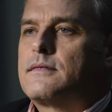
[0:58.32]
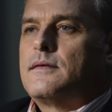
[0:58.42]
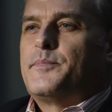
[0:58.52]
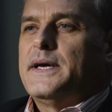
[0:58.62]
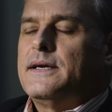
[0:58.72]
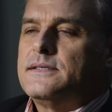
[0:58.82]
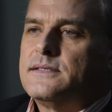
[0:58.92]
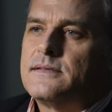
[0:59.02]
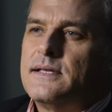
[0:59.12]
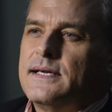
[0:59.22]
the
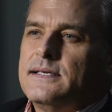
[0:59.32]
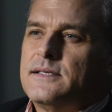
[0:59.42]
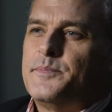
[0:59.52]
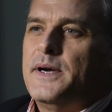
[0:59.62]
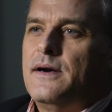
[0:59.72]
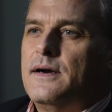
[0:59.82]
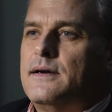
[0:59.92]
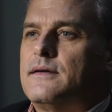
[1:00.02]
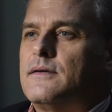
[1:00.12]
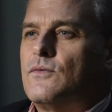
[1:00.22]
biggest thing as a
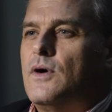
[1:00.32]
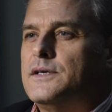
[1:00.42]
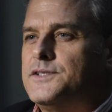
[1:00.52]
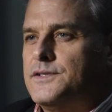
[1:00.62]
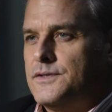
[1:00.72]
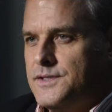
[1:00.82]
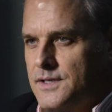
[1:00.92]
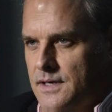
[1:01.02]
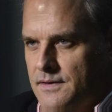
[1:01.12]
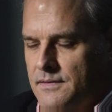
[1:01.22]
parent watching your
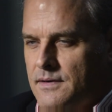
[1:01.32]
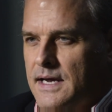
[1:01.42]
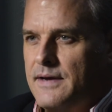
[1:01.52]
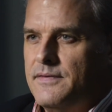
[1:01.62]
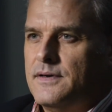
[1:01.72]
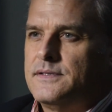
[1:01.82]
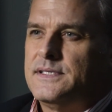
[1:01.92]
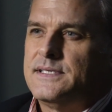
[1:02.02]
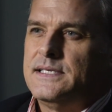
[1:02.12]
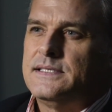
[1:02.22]
son have a
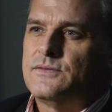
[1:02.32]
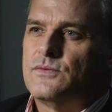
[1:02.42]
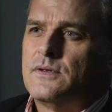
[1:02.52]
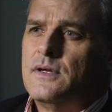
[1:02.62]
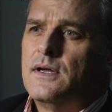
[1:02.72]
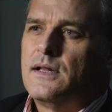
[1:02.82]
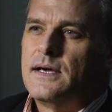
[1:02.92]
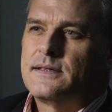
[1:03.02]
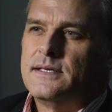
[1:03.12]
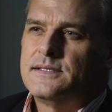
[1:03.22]
disease
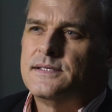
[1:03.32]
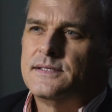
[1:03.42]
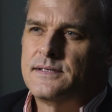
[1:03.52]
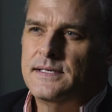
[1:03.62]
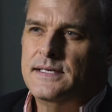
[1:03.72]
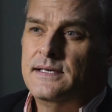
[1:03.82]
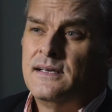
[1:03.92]
like this is the